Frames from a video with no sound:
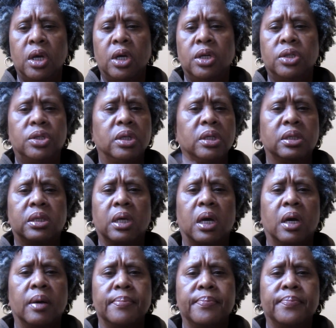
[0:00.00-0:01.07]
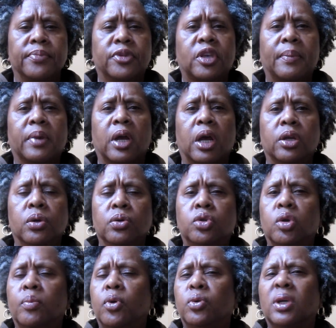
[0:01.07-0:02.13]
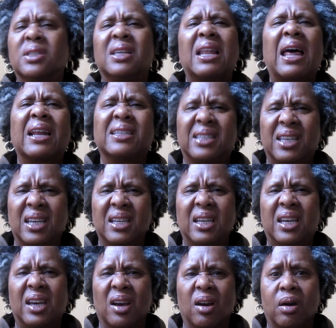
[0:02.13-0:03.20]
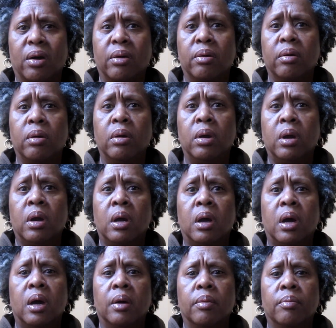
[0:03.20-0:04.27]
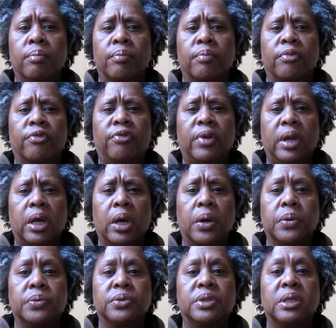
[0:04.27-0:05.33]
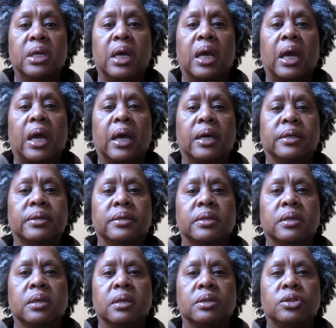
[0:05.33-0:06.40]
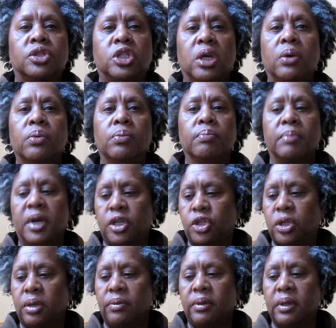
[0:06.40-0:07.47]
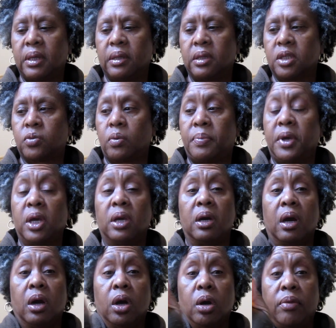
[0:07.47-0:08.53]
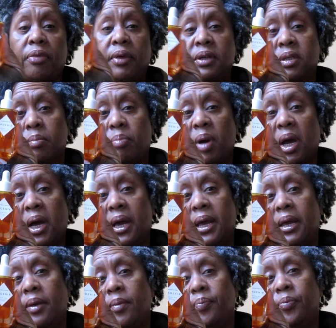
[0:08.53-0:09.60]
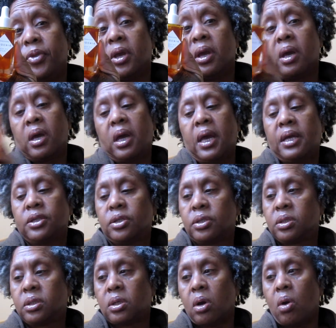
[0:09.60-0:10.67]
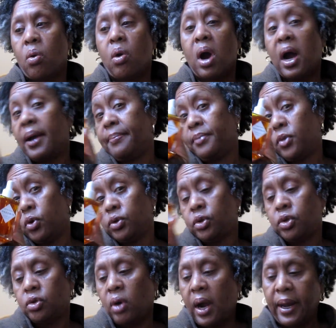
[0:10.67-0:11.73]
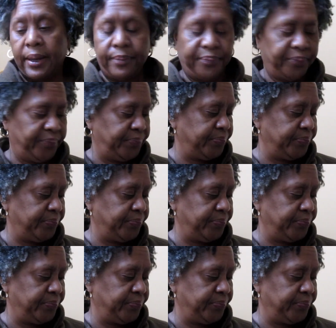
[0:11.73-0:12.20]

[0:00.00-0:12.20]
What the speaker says: She's somebody on YouTube who does a lot of skincare videos, and she mentioned that this would be a good thing to buy, and so I'm going to try it.